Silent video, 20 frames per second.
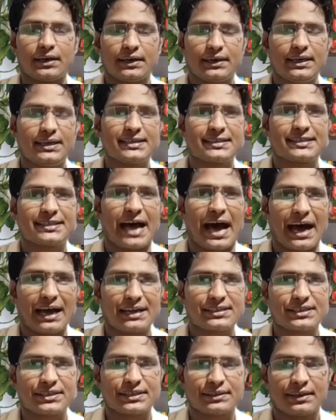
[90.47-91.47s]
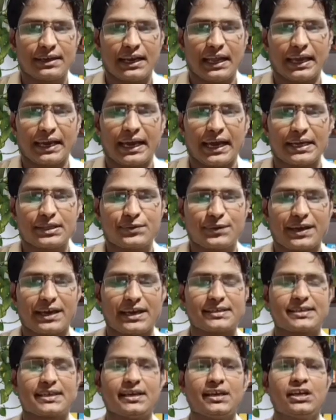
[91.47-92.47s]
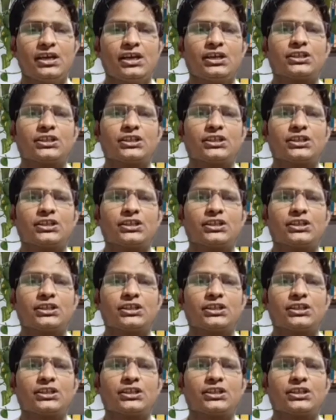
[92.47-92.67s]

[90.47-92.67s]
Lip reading: is that, like as you can say,